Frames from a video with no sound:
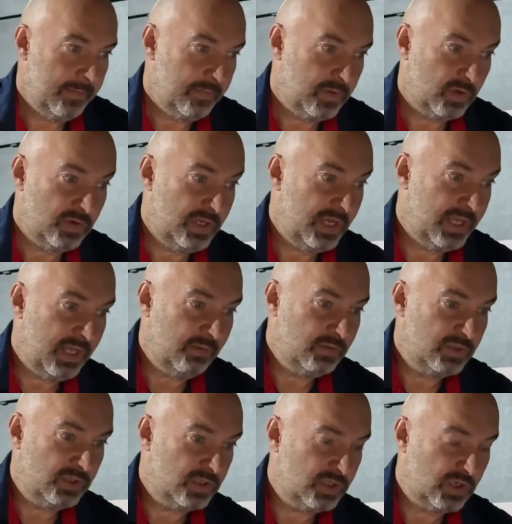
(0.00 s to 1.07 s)
So yeah, that
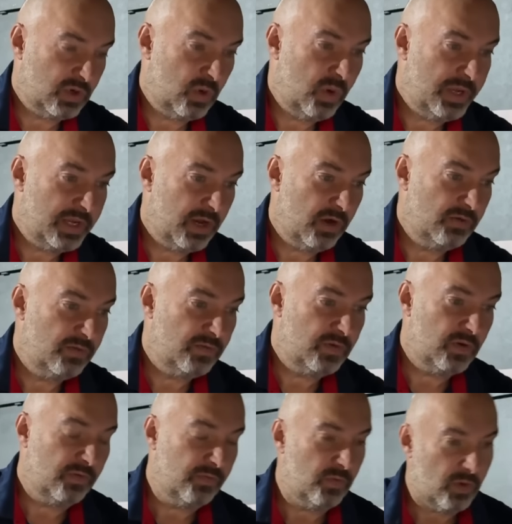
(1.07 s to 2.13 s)
was just a quick
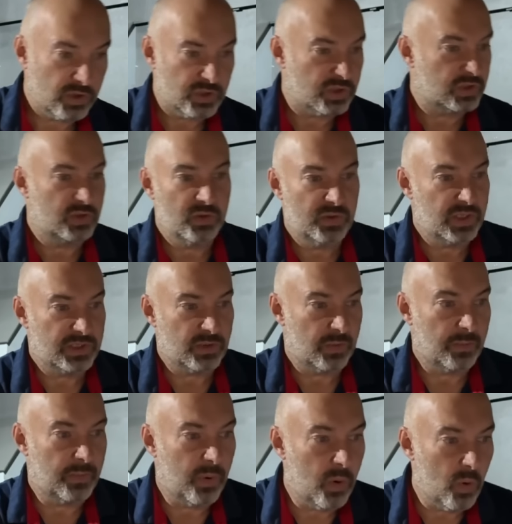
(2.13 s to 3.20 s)
overview. I thought I'd just do this
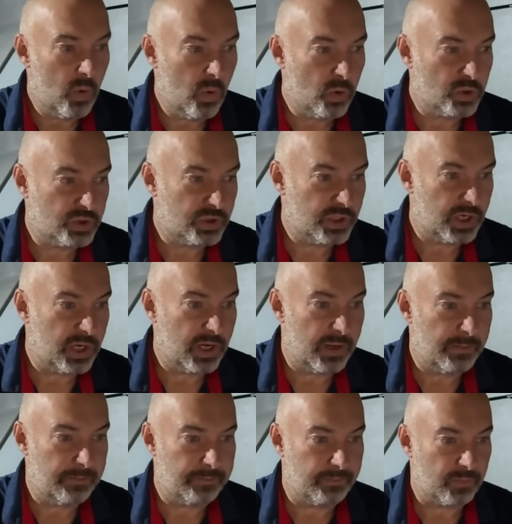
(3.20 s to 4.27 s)
on
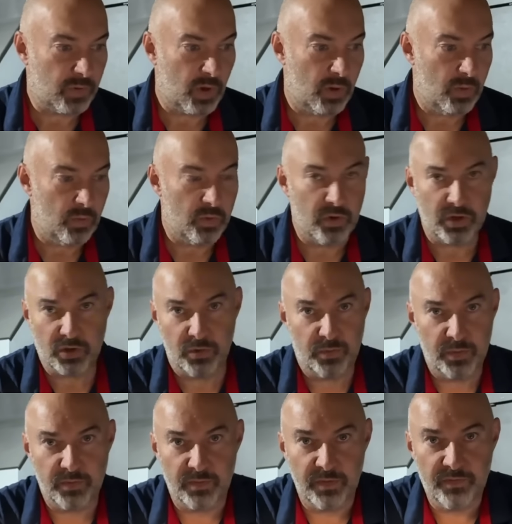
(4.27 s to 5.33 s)
Porsche. We're at
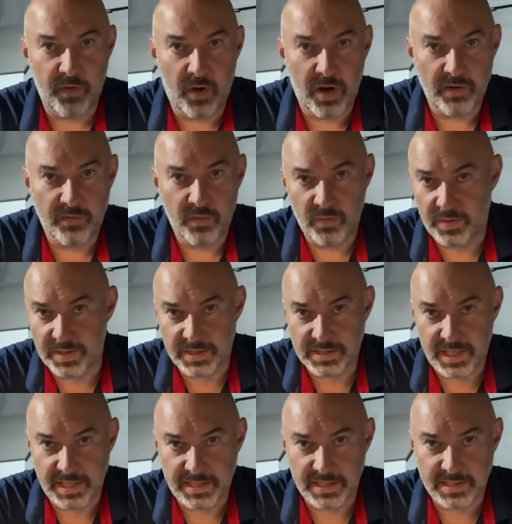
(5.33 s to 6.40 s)
Goodwood Revival. We're going to
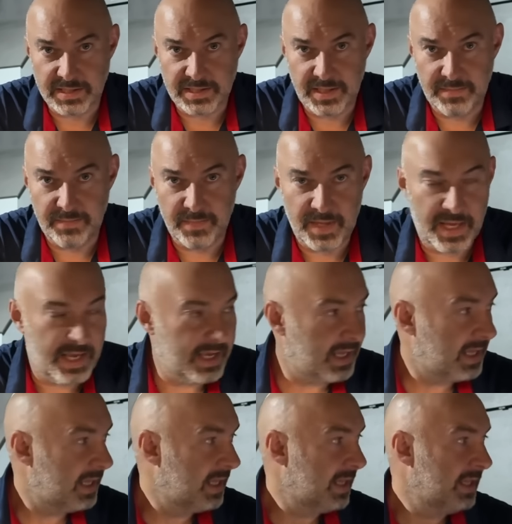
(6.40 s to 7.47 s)
take the sim
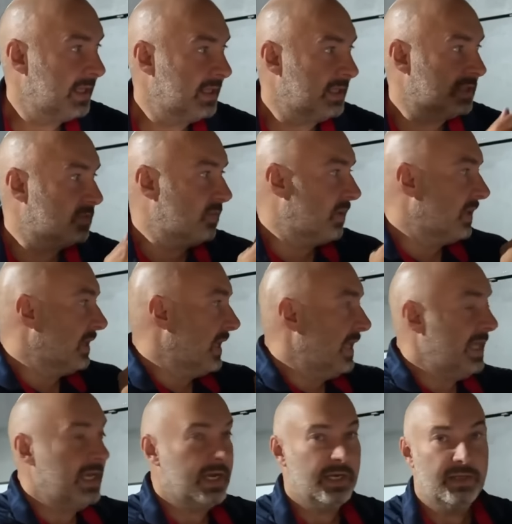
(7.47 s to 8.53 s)
there. This one
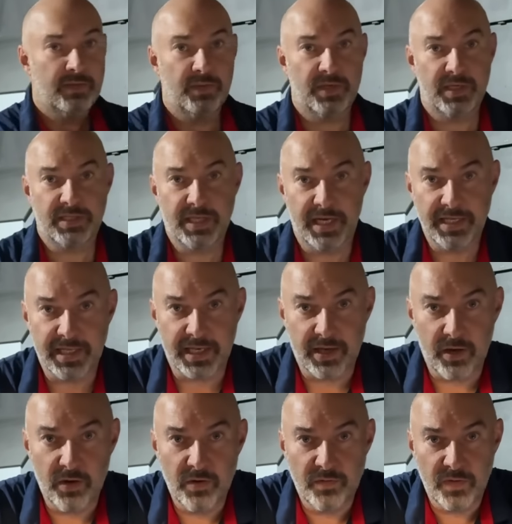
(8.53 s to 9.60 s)
here, we're going to take that
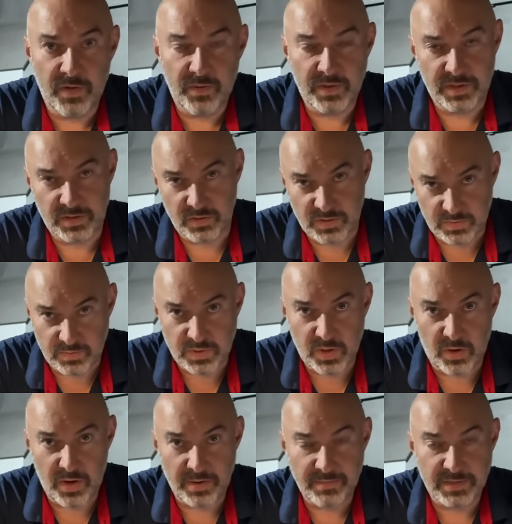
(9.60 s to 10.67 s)
over. We're going to do some
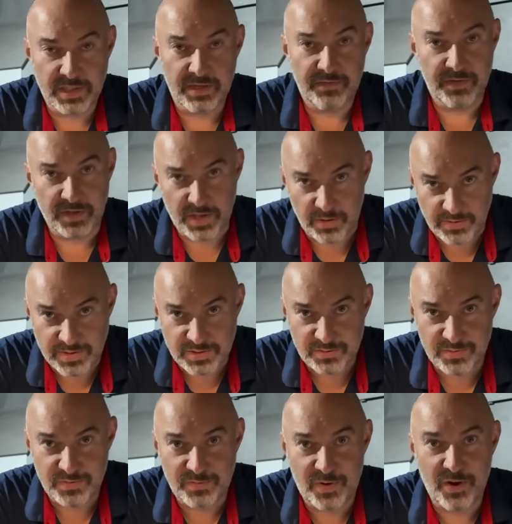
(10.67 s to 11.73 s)
times there. If you're going to
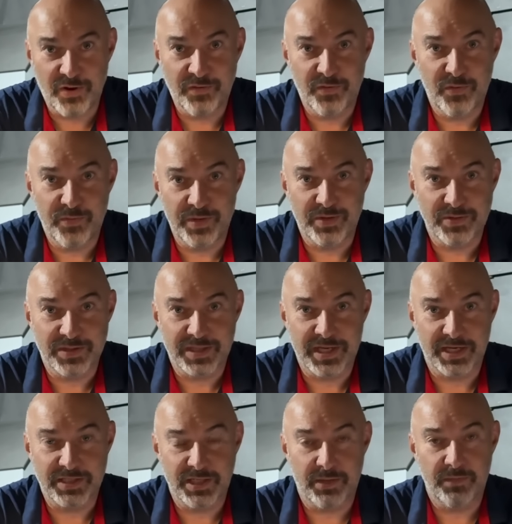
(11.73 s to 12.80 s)
Revival, it'll be good to
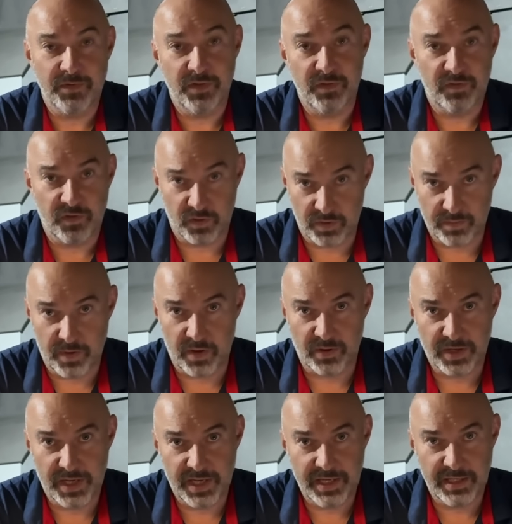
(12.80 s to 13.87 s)
catch up with you. I've got a
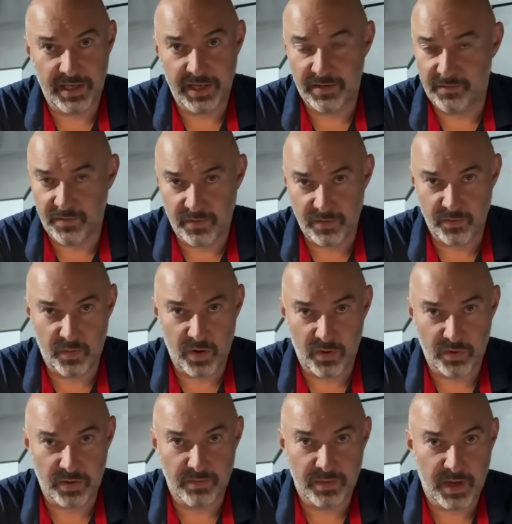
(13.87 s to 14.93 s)
marquee there. You're very
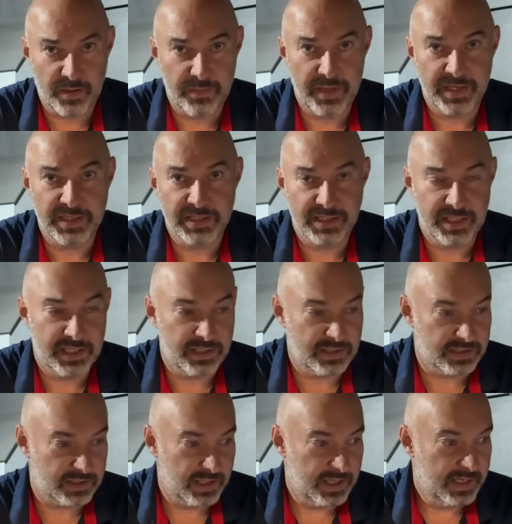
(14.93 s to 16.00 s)
welcome. Come in, see
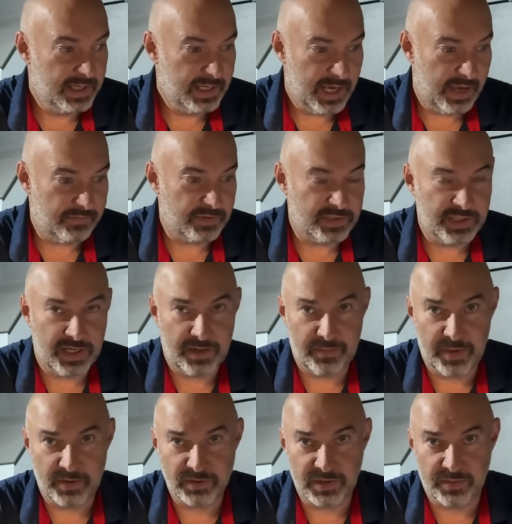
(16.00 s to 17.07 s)
us, have a chat
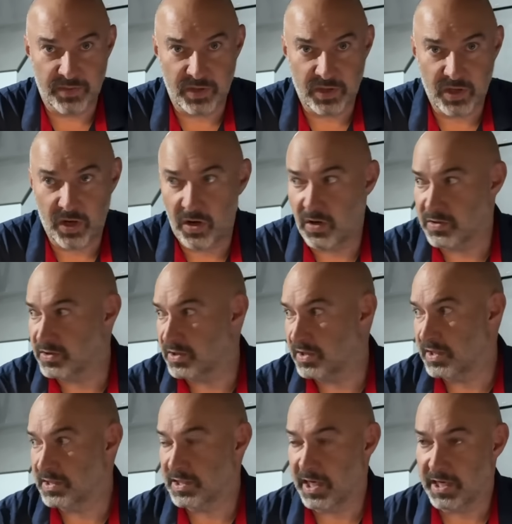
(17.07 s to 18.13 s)
about some of the cars. I'm
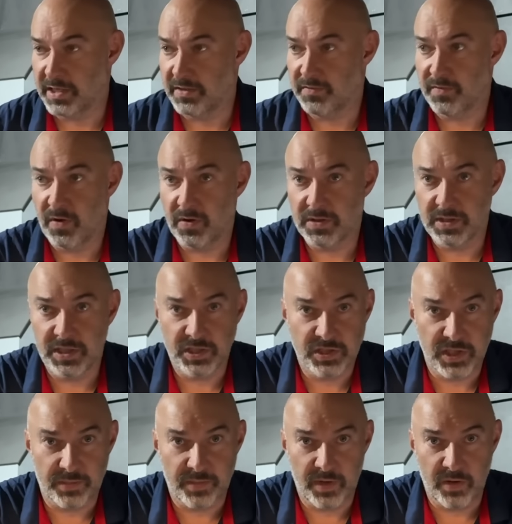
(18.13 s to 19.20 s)
going to take the Vantage
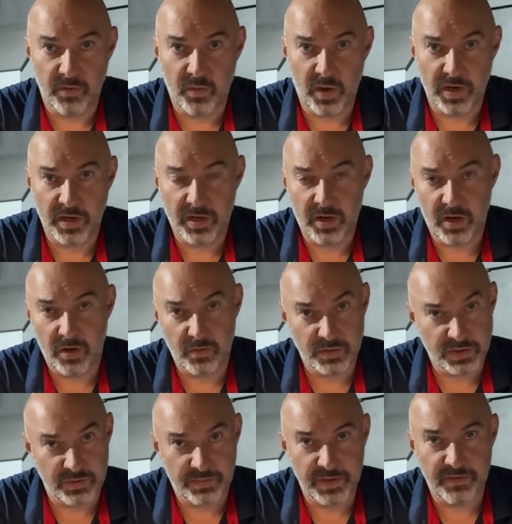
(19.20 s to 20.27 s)
001 car,
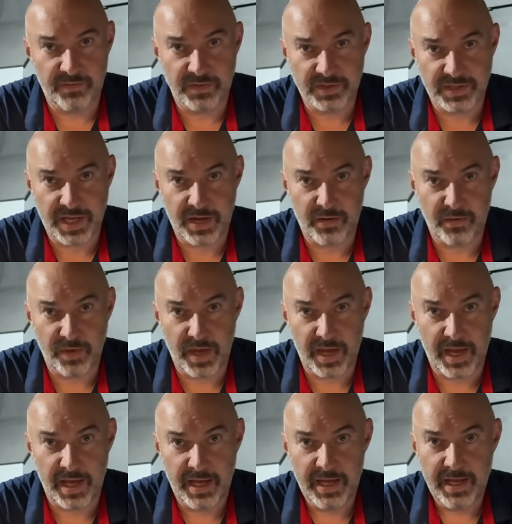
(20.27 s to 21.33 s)
which will be for sale
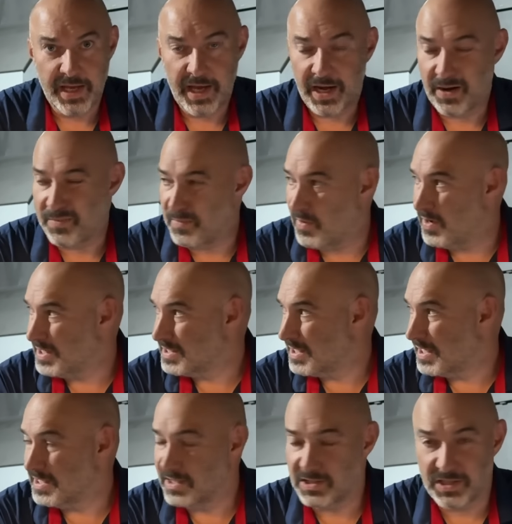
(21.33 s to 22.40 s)
there. And I might
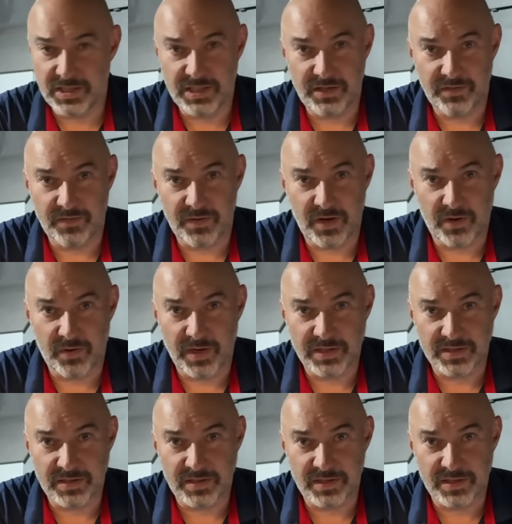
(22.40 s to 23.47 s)
take the GT3
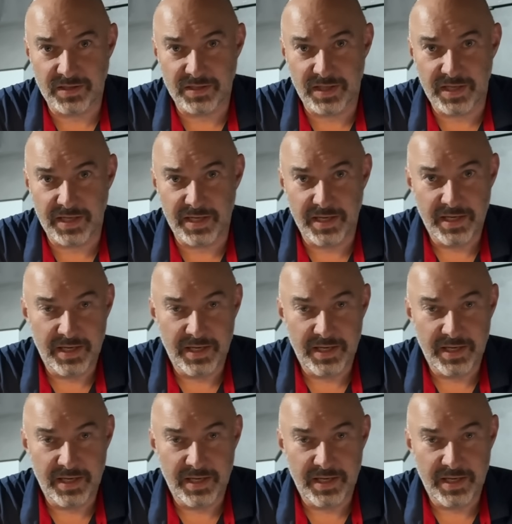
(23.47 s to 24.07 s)
RS, I'm going to see.